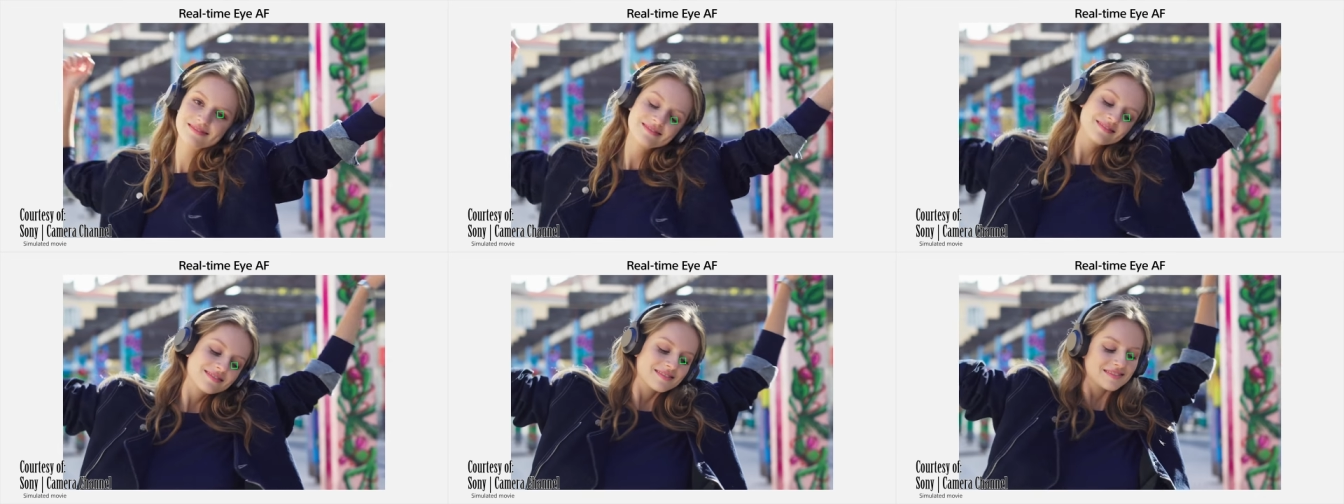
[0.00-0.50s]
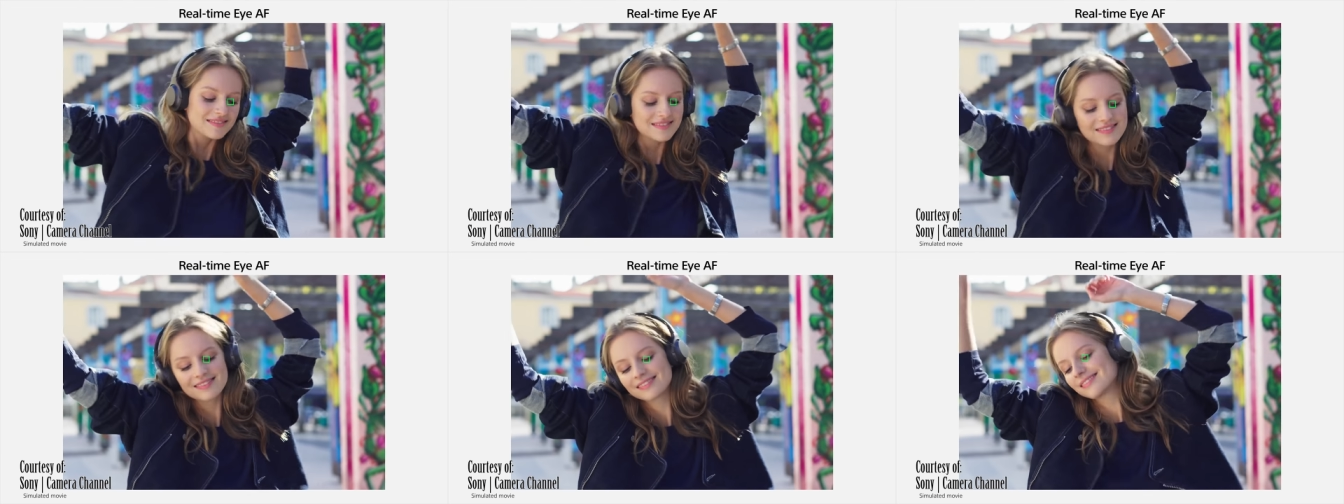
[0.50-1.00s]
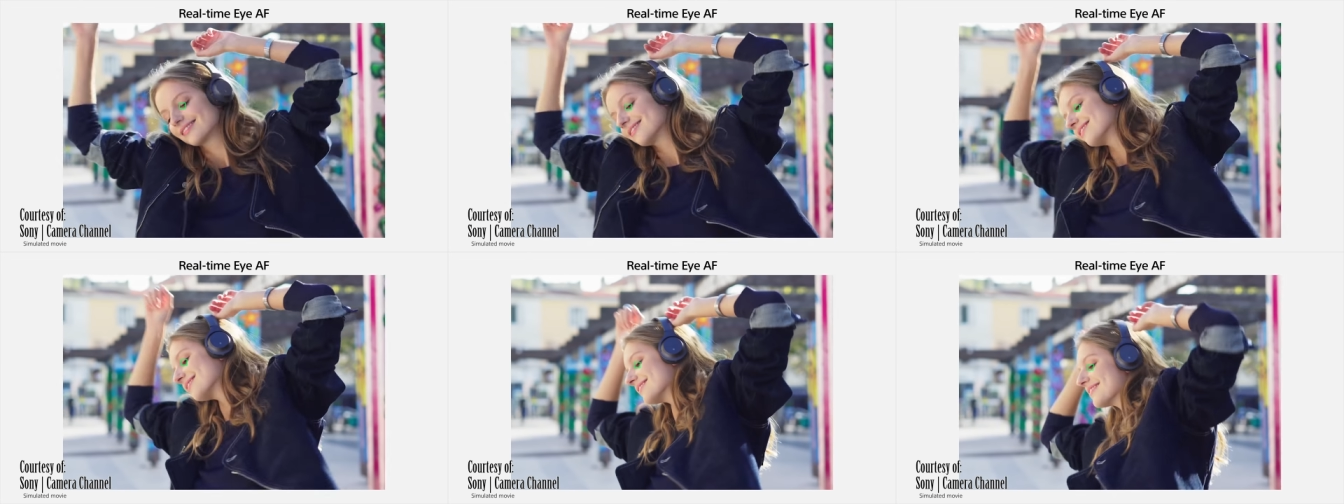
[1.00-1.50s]
eye autofocus
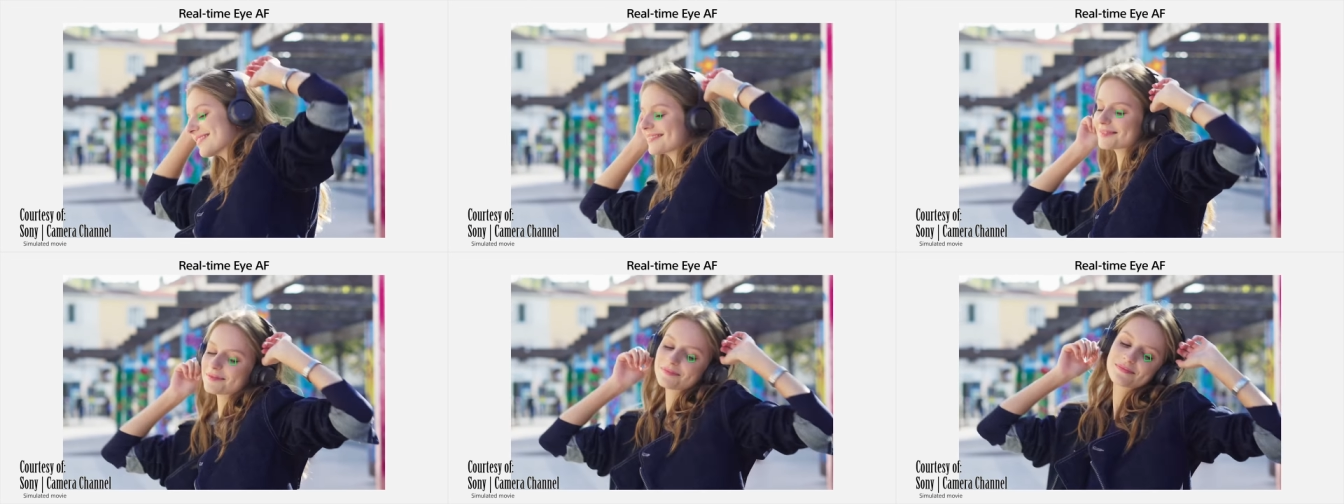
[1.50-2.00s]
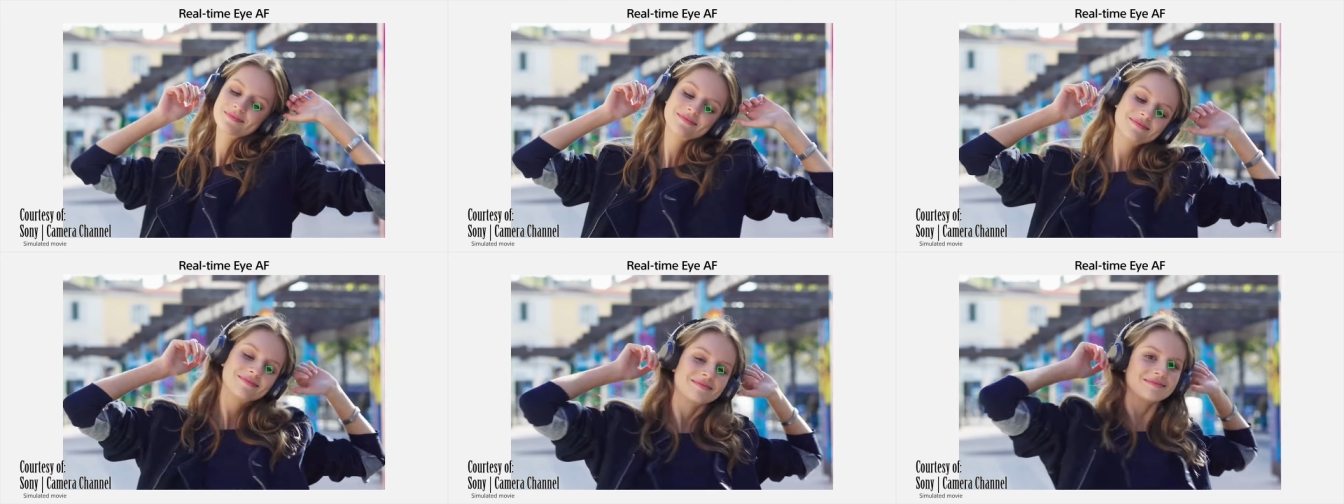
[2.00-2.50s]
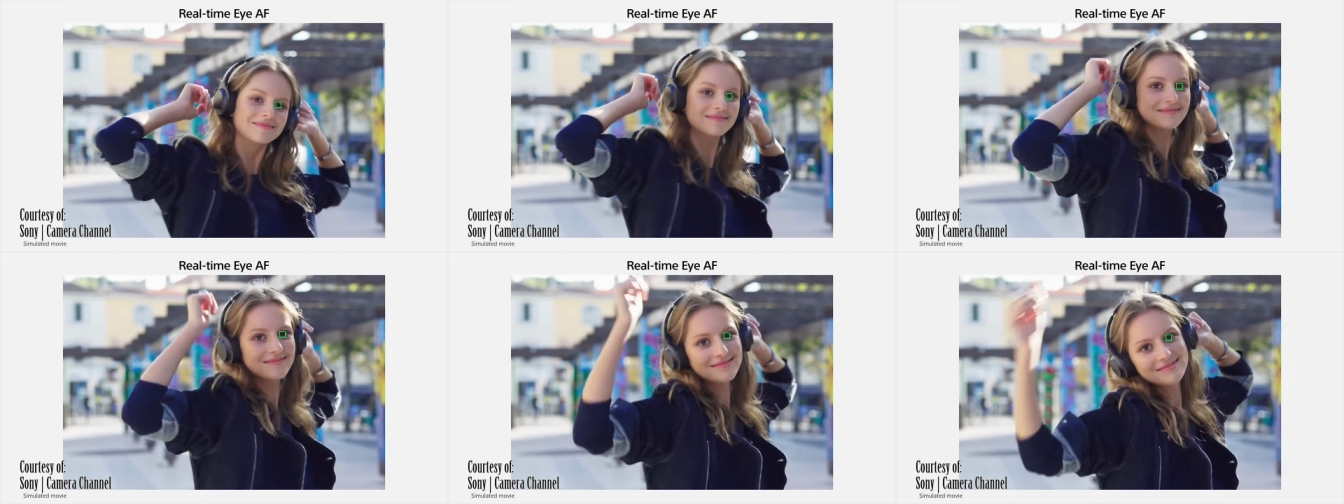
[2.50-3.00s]
which is awesome
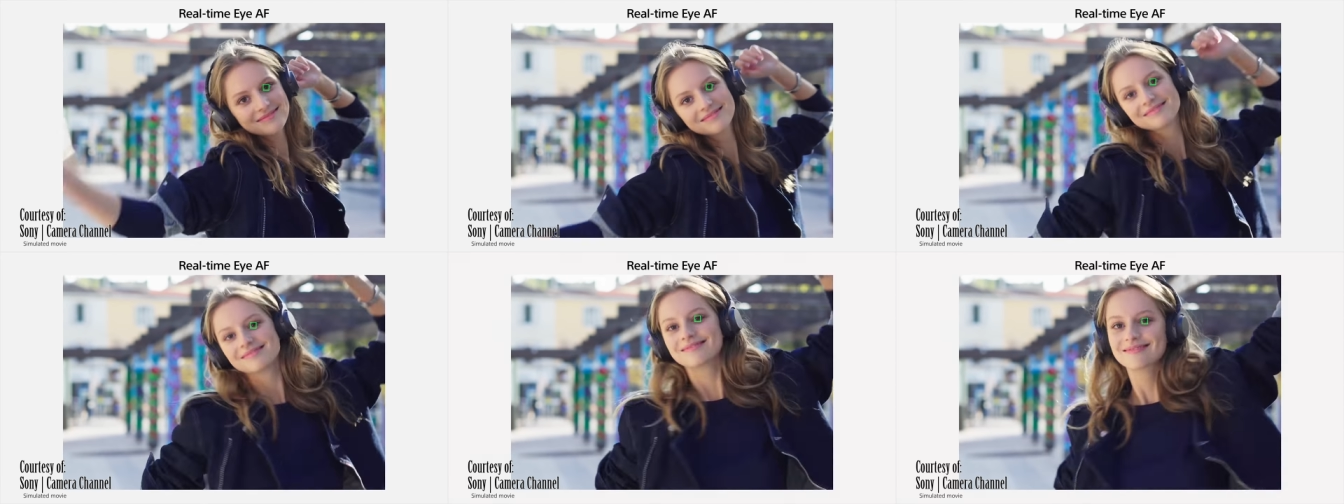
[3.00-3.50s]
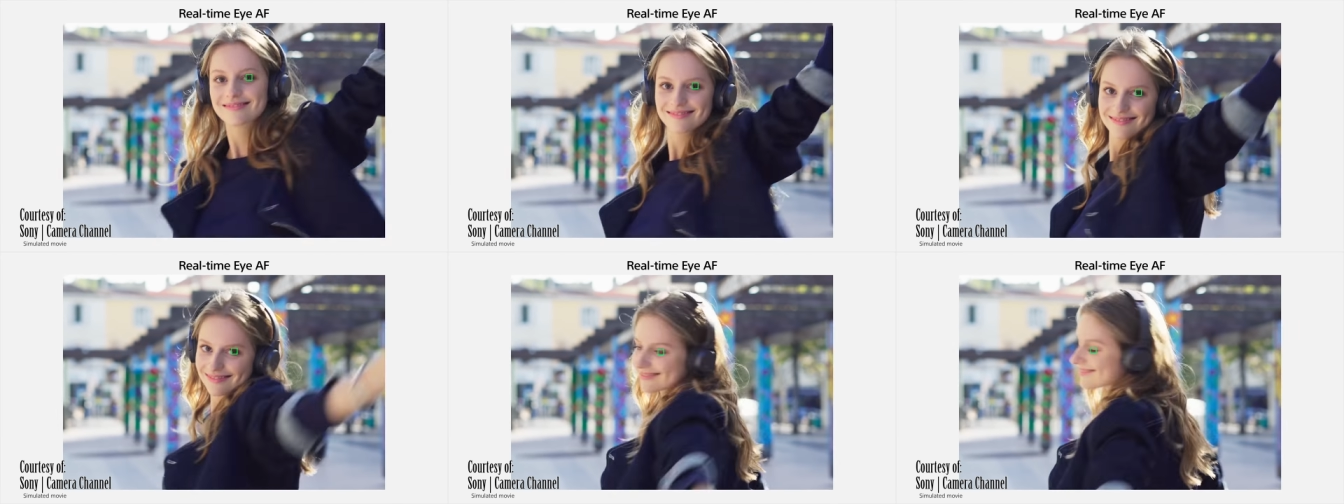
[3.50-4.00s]
for portraits. It's something